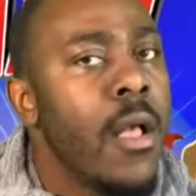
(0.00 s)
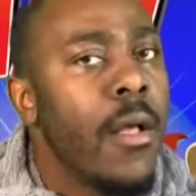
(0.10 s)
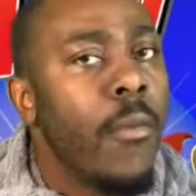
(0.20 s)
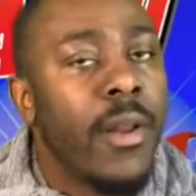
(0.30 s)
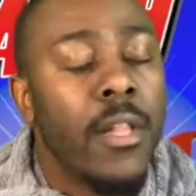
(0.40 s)

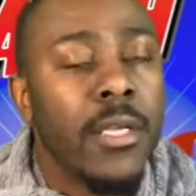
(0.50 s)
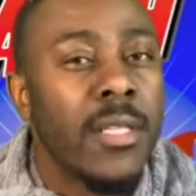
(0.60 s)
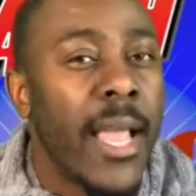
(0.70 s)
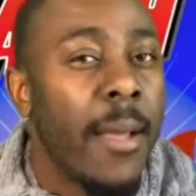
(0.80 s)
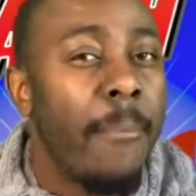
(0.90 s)
what looks
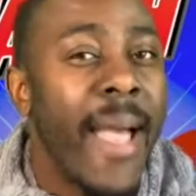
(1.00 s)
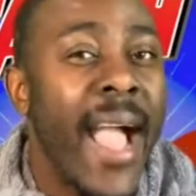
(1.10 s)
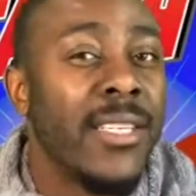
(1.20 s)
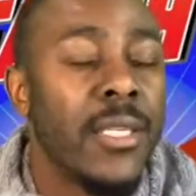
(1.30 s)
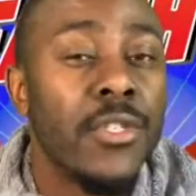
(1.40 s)
like a
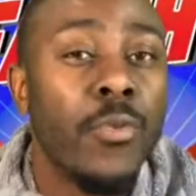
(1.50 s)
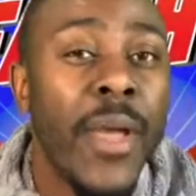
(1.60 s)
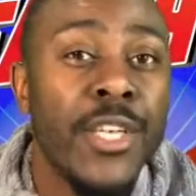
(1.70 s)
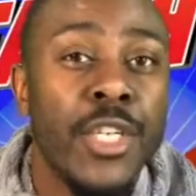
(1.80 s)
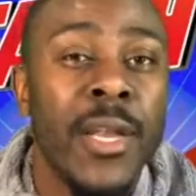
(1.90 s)
bad
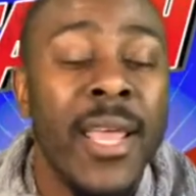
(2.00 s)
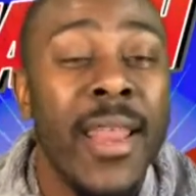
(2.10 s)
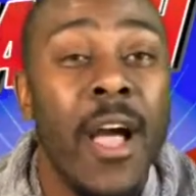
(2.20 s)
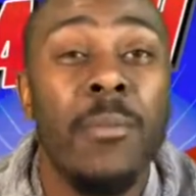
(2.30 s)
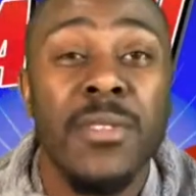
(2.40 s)
situation and
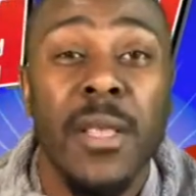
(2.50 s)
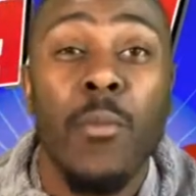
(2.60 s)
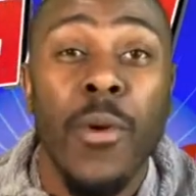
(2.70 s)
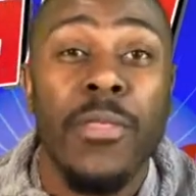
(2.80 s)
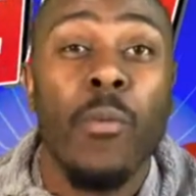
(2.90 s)
helps them
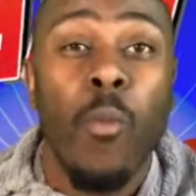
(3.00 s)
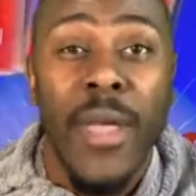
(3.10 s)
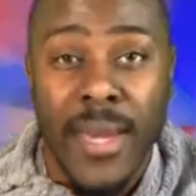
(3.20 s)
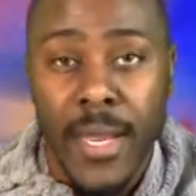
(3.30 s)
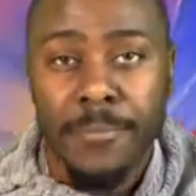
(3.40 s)
with
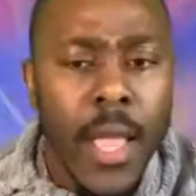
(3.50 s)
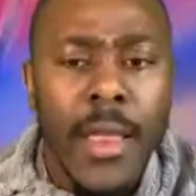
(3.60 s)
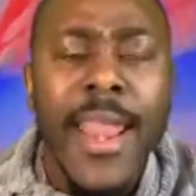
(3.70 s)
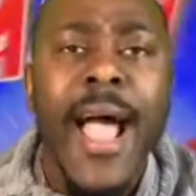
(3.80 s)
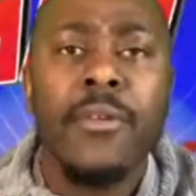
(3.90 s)
winning.
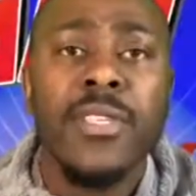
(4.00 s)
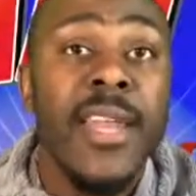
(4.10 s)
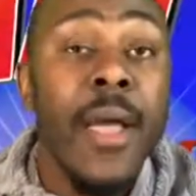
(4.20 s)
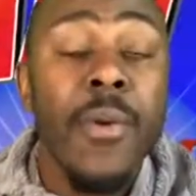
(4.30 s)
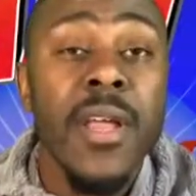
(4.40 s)
Now,
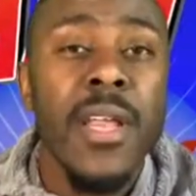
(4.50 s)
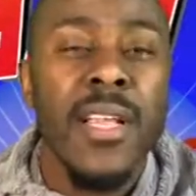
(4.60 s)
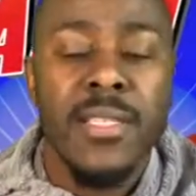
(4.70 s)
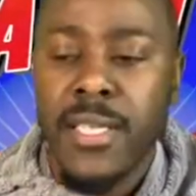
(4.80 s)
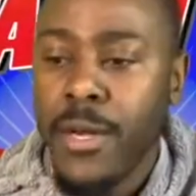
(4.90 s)
today we're going to
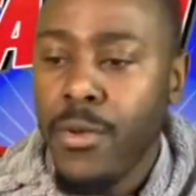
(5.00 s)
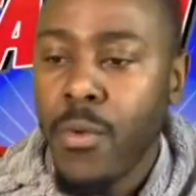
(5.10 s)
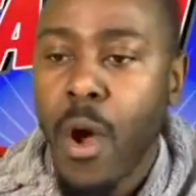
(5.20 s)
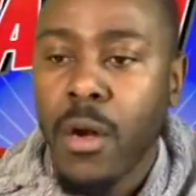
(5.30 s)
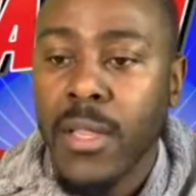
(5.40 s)
continue
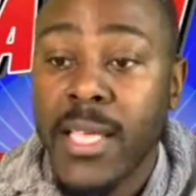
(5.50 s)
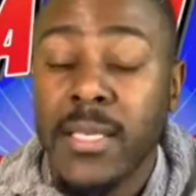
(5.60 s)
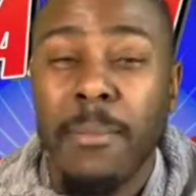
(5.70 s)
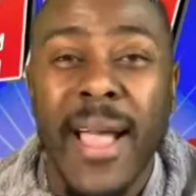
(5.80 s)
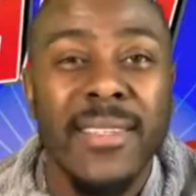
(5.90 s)
our
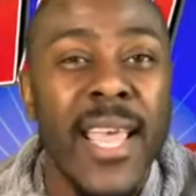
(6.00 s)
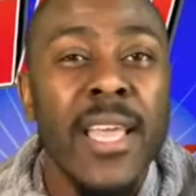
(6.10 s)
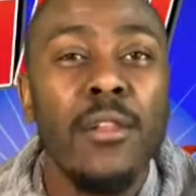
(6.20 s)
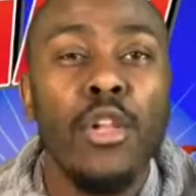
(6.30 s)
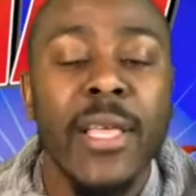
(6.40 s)
lesson by taking a
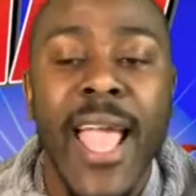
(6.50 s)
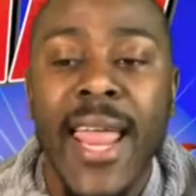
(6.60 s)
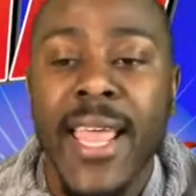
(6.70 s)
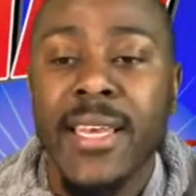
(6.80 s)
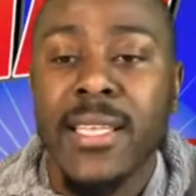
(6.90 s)
look
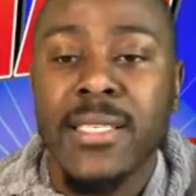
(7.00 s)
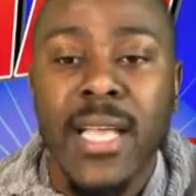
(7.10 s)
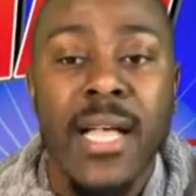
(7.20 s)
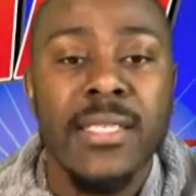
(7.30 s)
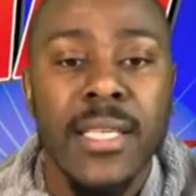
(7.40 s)
at and
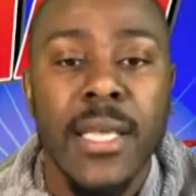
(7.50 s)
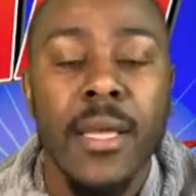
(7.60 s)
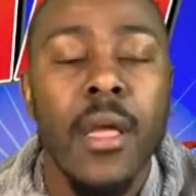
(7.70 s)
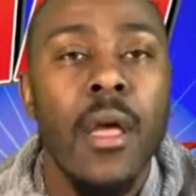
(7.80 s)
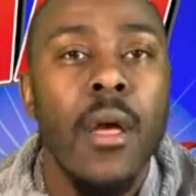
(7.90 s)

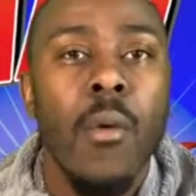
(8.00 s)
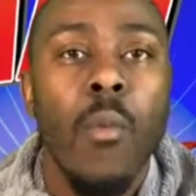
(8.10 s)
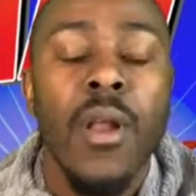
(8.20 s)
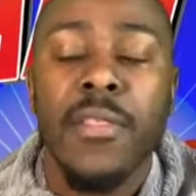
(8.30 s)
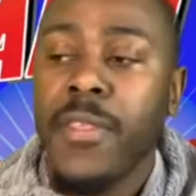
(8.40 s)
discussing
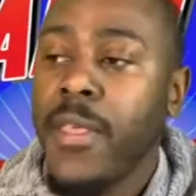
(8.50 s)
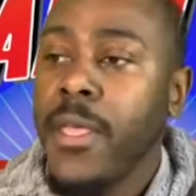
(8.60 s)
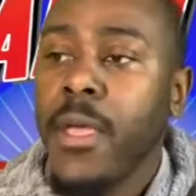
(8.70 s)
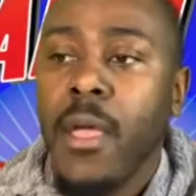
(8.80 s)
one of the